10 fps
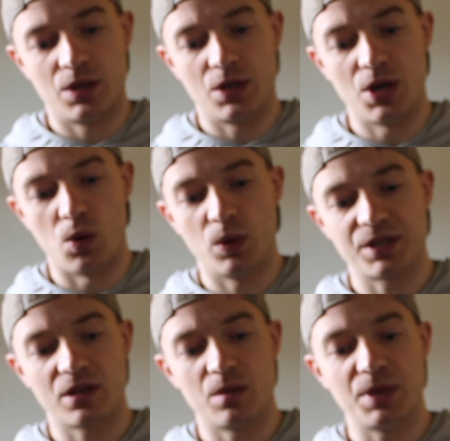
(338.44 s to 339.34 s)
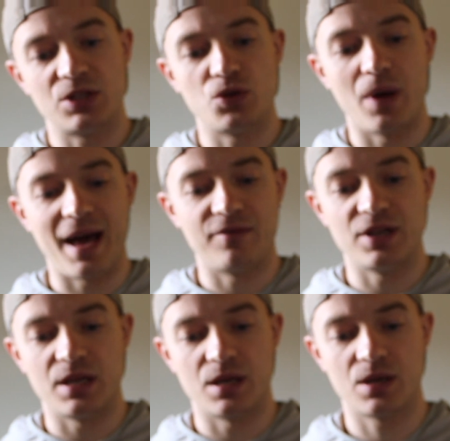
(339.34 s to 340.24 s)
you know, wasn't going to be too
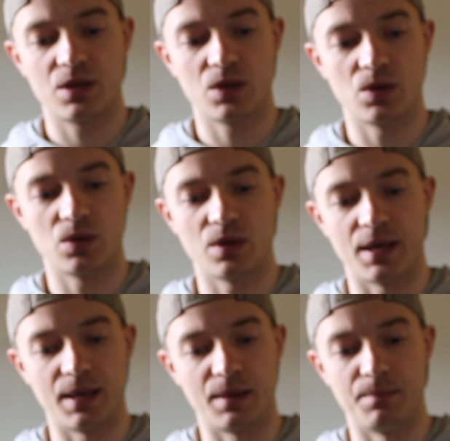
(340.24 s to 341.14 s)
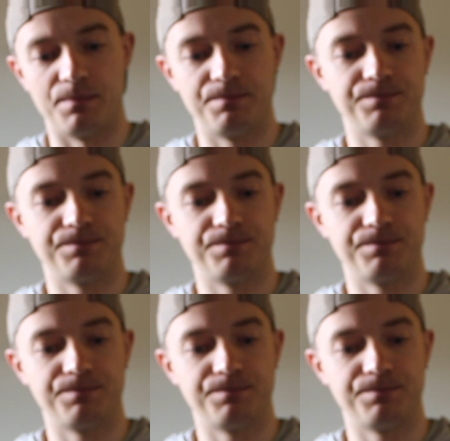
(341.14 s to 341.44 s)
heavy, and